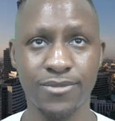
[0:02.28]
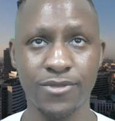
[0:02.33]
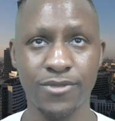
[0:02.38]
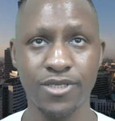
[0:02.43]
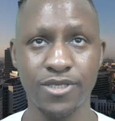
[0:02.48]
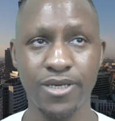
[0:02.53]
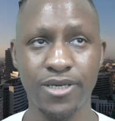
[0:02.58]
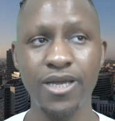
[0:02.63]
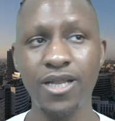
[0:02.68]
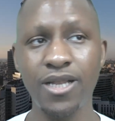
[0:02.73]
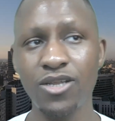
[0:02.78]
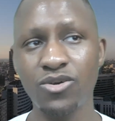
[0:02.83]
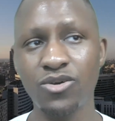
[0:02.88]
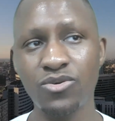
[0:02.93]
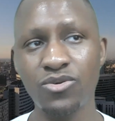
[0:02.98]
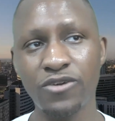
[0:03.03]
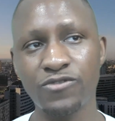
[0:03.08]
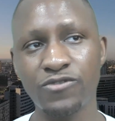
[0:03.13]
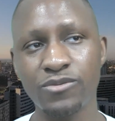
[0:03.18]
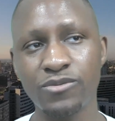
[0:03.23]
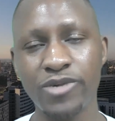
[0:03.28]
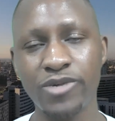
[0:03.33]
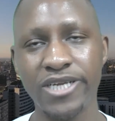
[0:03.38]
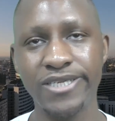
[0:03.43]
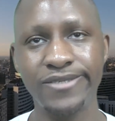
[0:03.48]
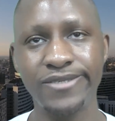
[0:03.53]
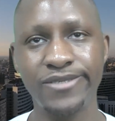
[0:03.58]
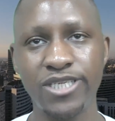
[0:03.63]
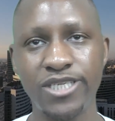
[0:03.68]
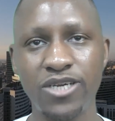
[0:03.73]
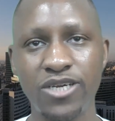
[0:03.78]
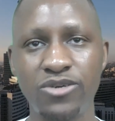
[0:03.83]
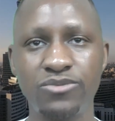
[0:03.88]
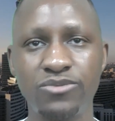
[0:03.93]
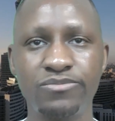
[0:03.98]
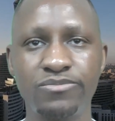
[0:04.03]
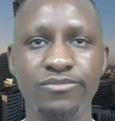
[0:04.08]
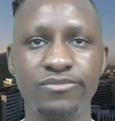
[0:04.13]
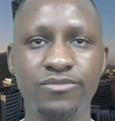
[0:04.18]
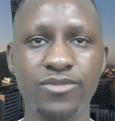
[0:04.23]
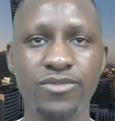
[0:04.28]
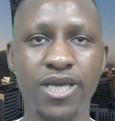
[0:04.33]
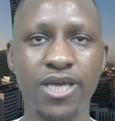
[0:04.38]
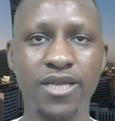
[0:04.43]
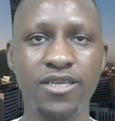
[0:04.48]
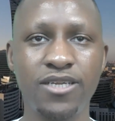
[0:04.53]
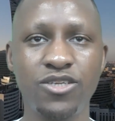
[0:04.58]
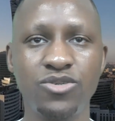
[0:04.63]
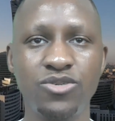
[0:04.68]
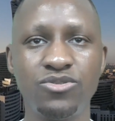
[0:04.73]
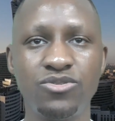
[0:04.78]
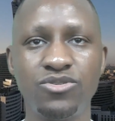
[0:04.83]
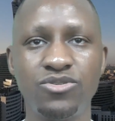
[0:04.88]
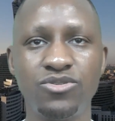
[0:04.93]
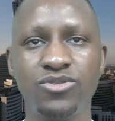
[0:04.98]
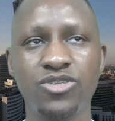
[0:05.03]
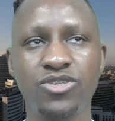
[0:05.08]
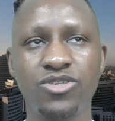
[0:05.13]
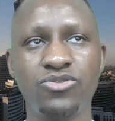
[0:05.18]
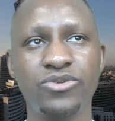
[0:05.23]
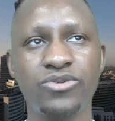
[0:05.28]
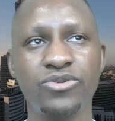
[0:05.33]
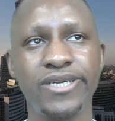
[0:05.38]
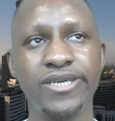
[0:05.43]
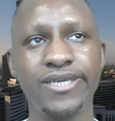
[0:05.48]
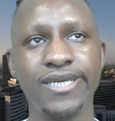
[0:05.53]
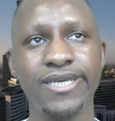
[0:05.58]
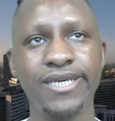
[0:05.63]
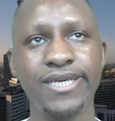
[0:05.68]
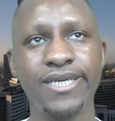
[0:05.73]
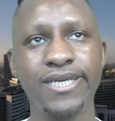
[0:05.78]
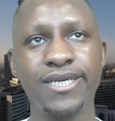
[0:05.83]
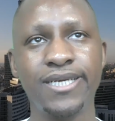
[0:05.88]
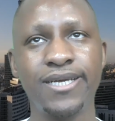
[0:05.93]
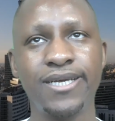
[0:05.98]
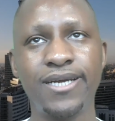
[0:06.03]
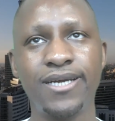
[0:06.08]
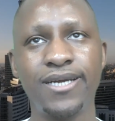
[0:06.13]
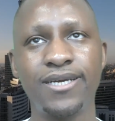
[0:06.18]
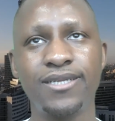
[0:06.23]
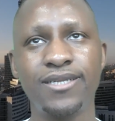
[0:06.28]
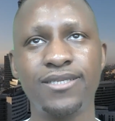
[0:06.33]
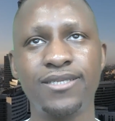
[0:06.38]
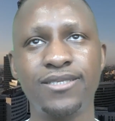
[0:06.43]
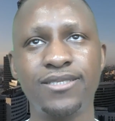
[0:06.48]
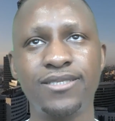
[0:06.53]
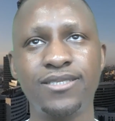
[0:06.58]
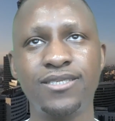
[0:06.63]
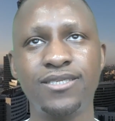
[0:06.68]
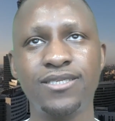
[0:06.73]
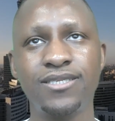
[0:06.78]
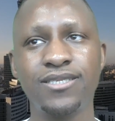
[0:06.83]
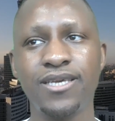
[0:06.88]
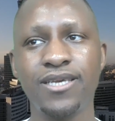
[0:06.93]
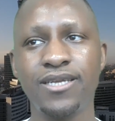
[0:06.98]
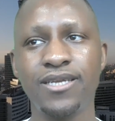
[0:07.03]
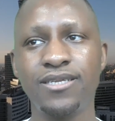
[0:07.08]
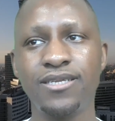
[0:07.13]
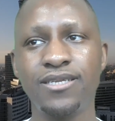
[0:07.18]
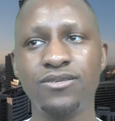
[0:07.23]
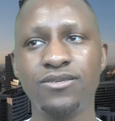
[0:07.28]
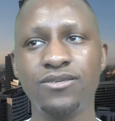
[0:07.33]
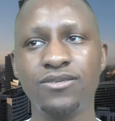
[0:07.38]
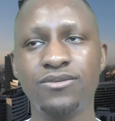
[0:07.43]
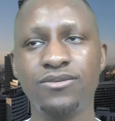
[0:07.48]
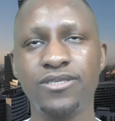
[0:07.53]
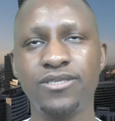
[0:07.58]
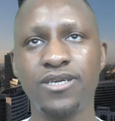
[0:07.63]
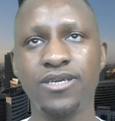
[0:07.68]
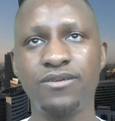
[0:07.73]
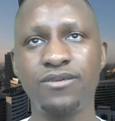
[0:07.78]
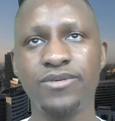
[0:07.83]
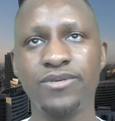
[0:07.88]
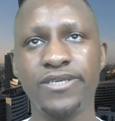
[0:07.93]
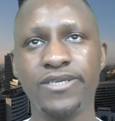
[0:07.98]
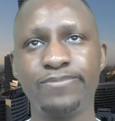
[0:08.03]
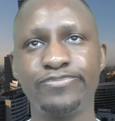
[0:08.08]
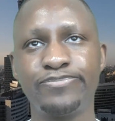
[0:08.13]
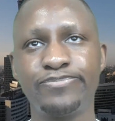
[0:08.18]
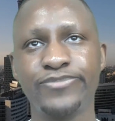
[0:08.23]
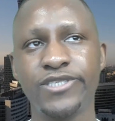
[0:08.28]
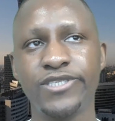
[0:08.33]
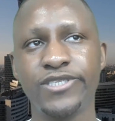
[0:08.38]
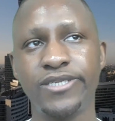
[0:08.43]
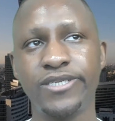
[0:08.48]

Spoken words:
Hello, everybody. So, got a new news story. Let's just get into it, shall we? It says